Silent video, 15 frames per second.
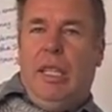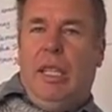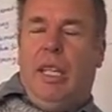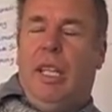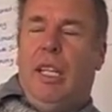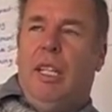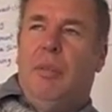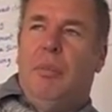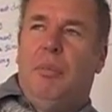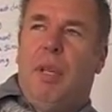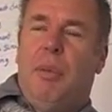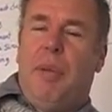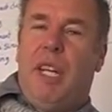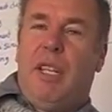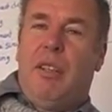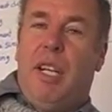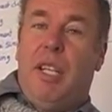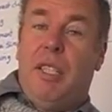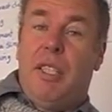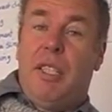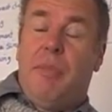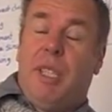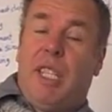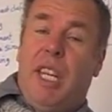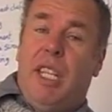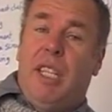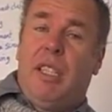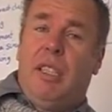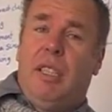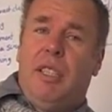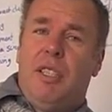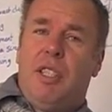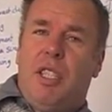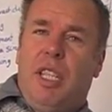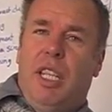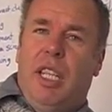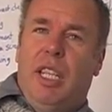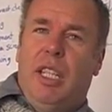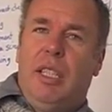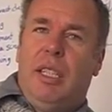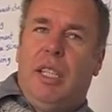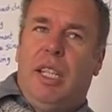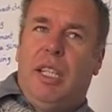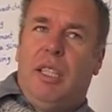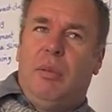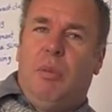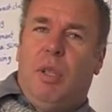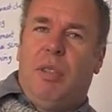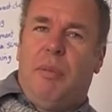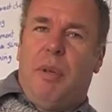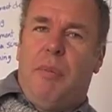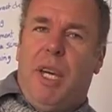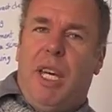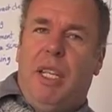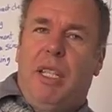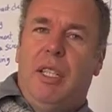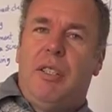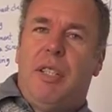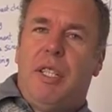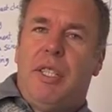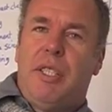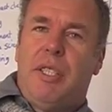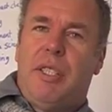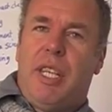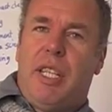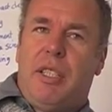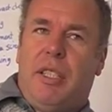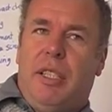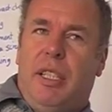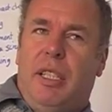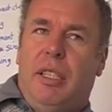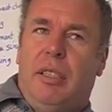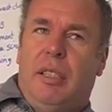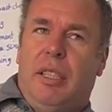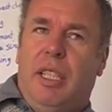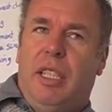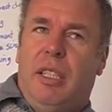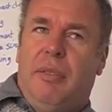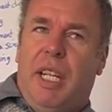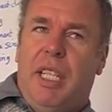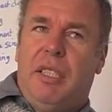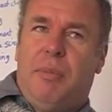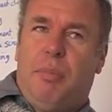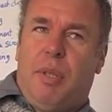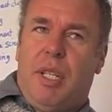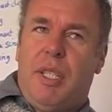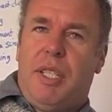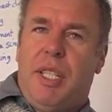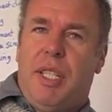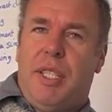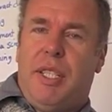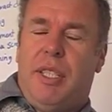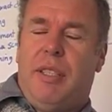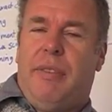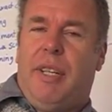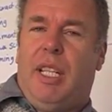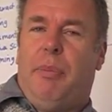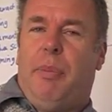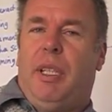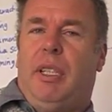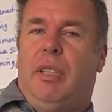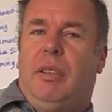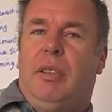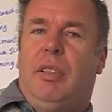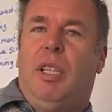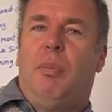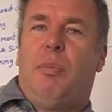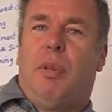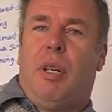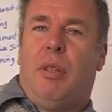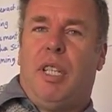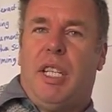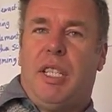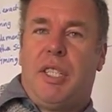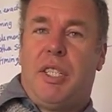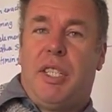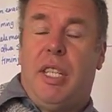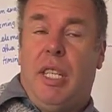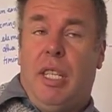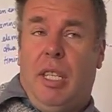My background is a mechanical engineer, and one of my main interests was actually in the innovative process in developing new products,